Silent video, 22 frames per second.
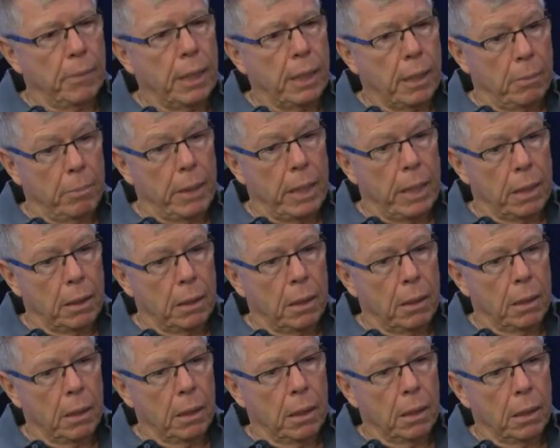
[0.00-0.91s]
and
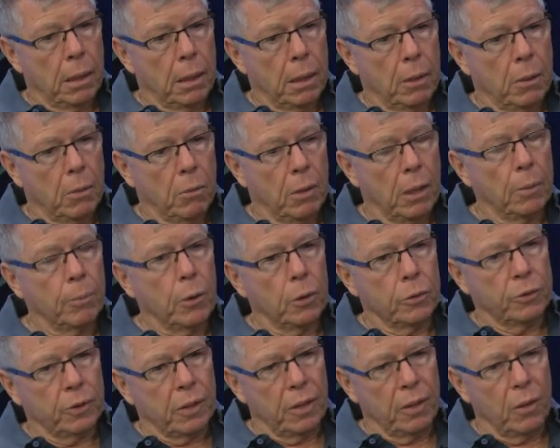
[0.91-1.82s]
men, well,
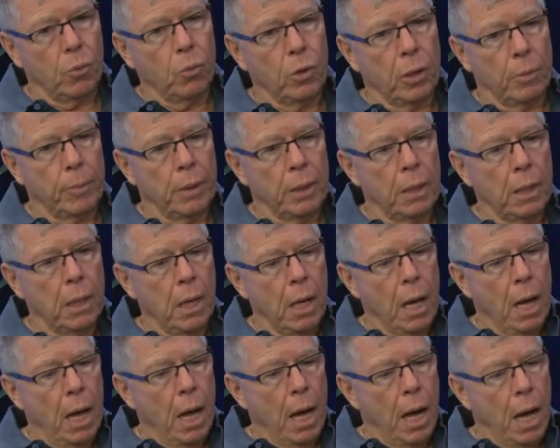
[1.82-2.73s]
mostly the women,
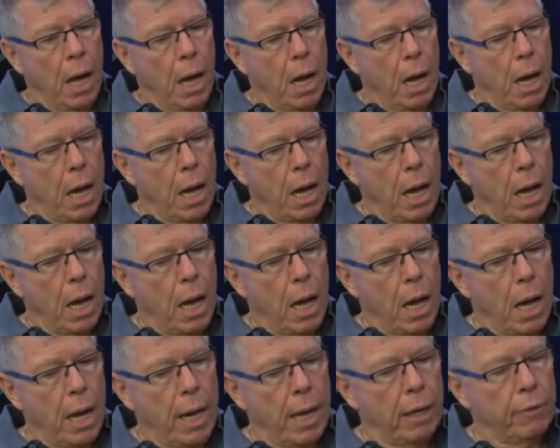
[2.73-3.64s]

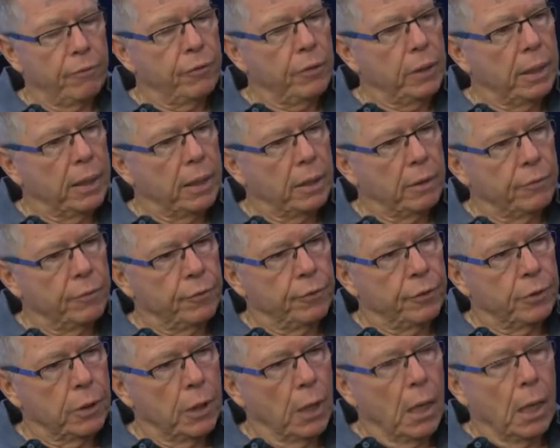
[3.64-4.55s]
have
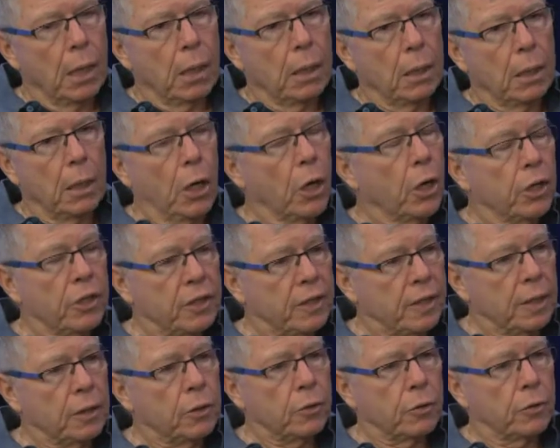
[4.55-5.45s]
lived her
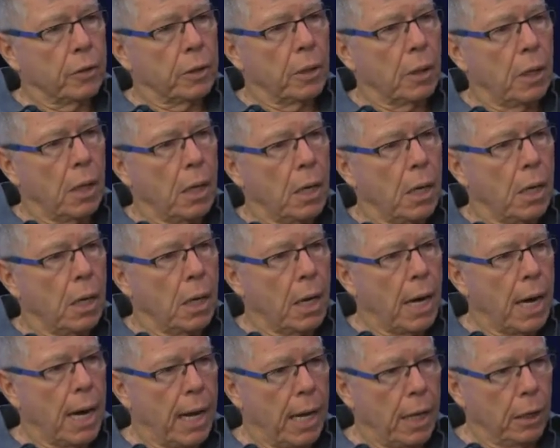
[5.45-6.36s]

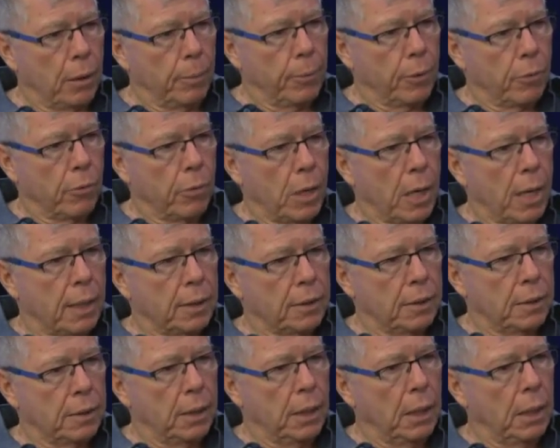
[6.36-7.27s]
sister-in-law Alba
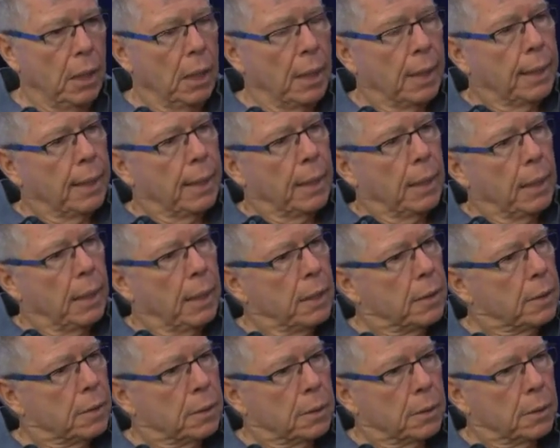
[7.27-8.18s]
Rossi mm-hmm.
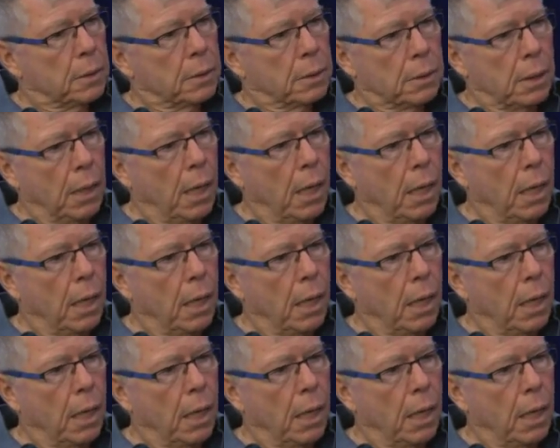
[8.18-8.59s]
is